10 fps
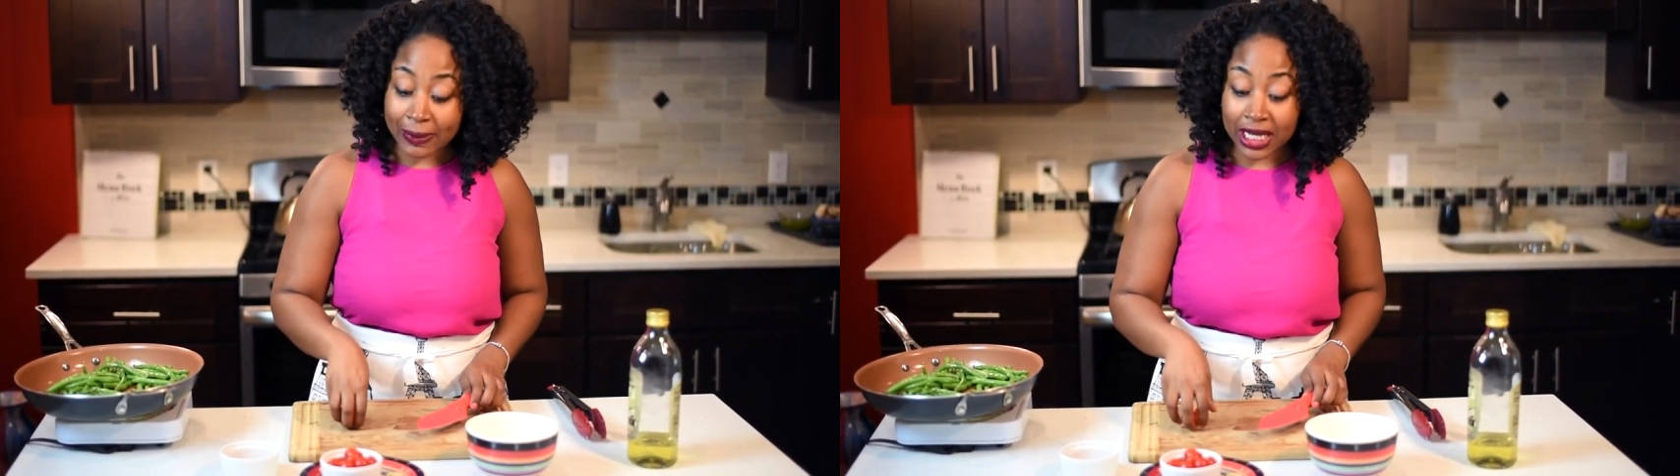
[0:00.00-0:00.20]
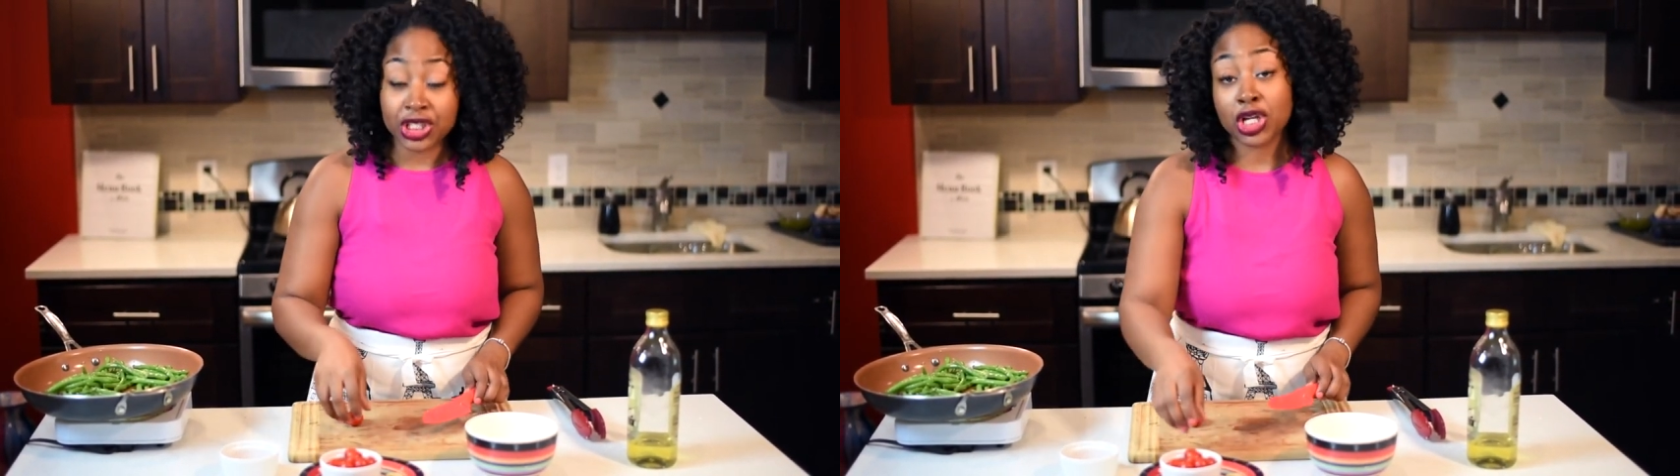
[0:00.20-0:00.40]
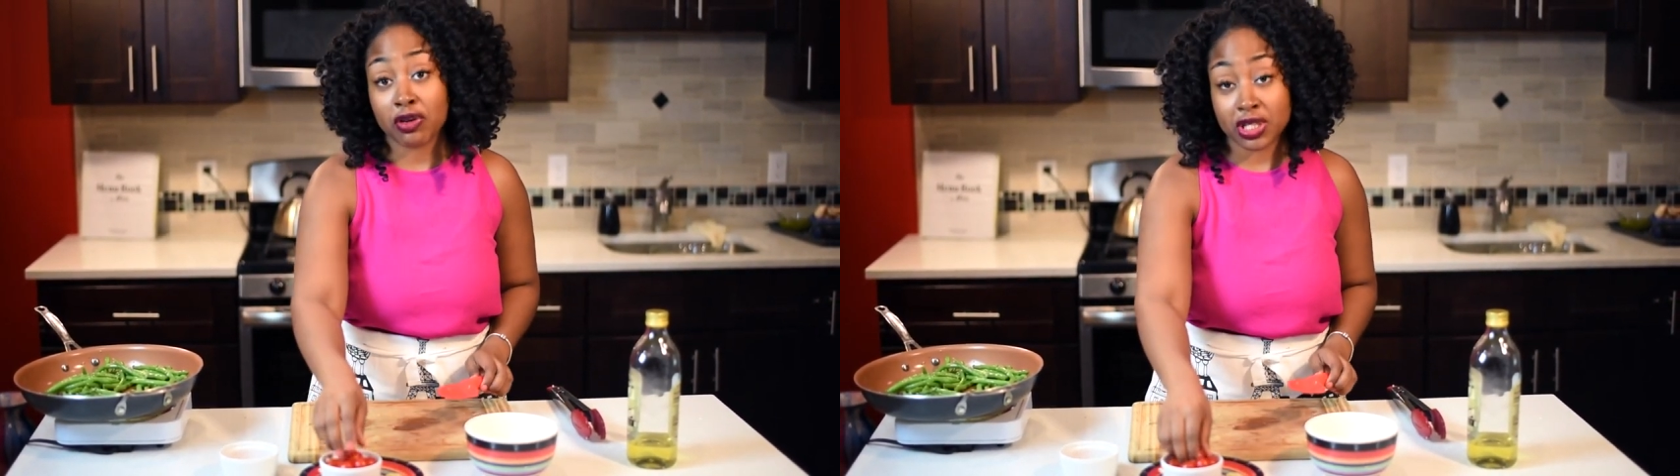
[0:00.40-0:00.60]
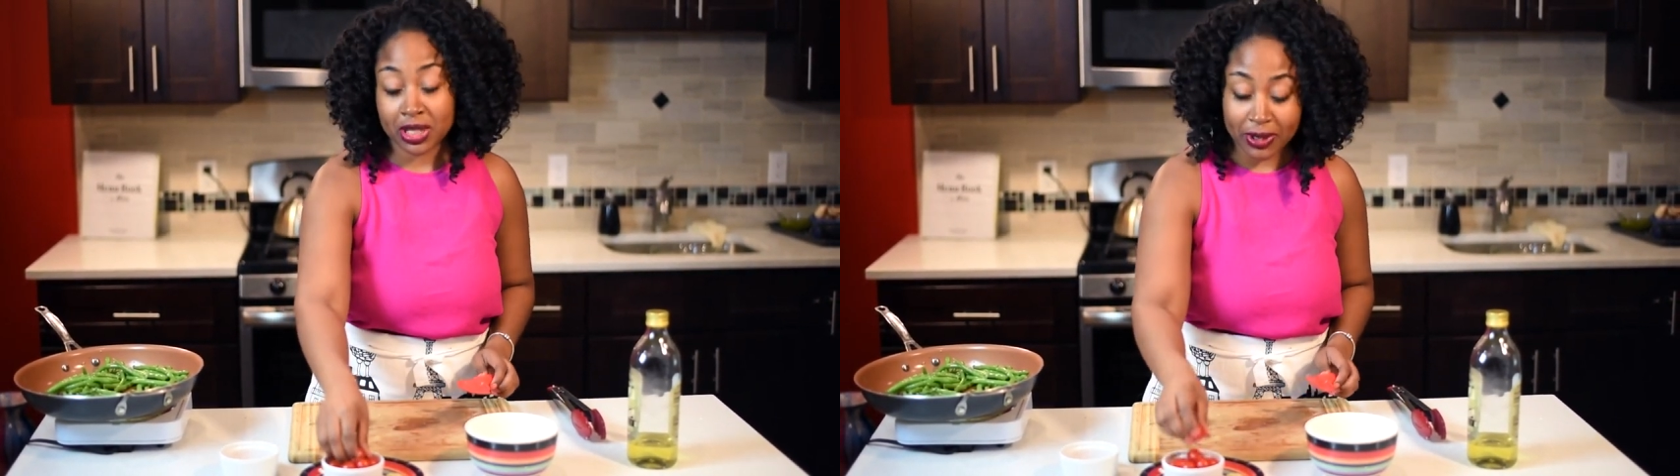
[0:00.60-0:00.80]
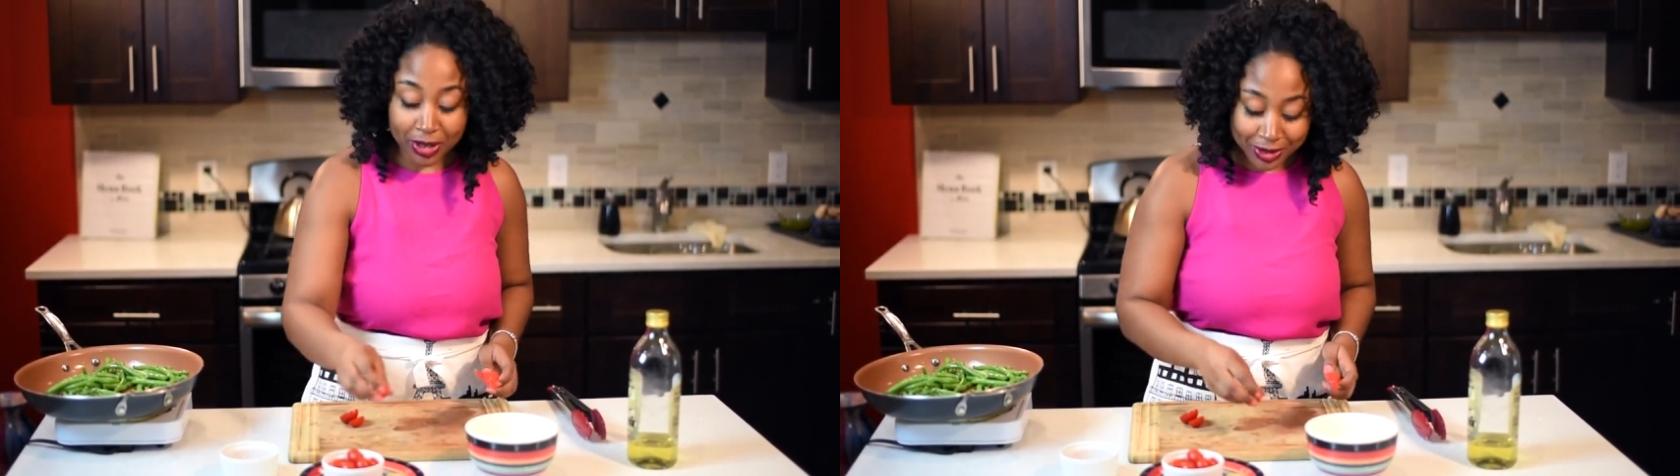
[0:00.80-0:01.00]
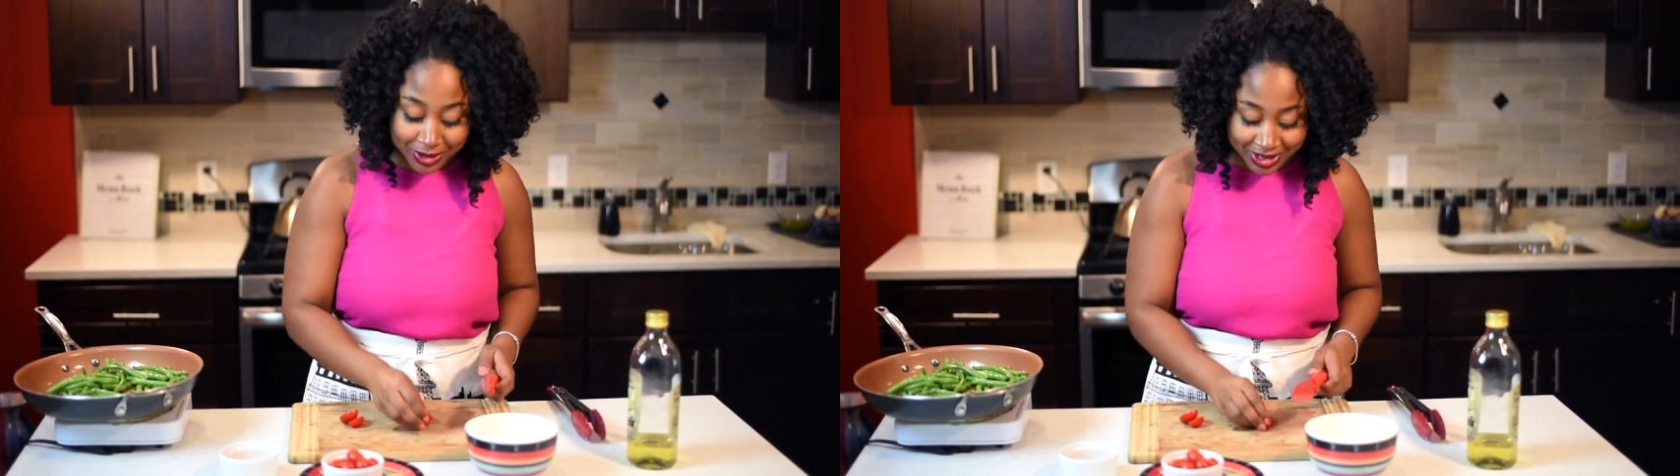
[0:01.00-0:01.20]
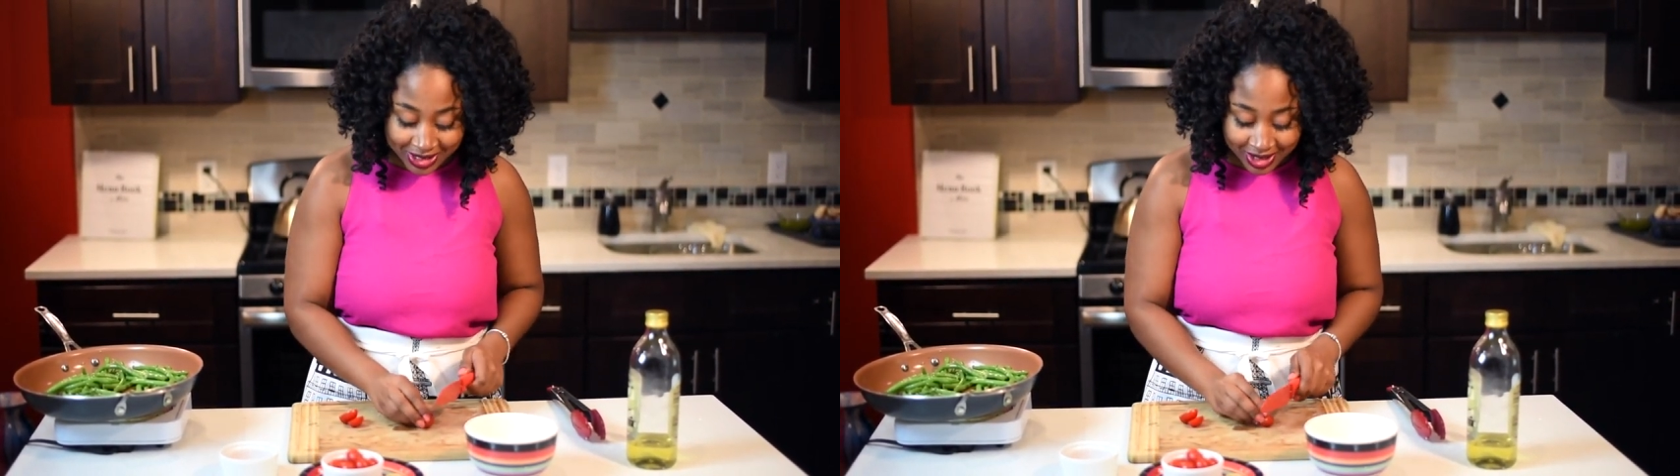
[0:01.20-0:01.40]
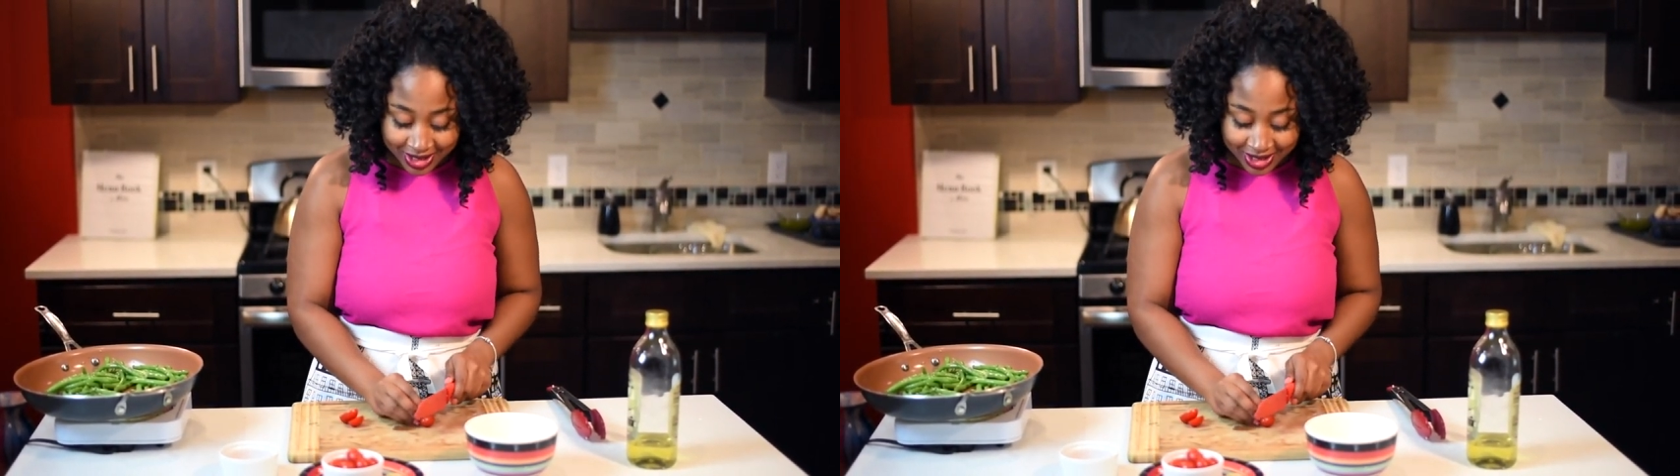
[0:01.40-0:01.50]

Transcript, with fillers: my cherry tomatoes.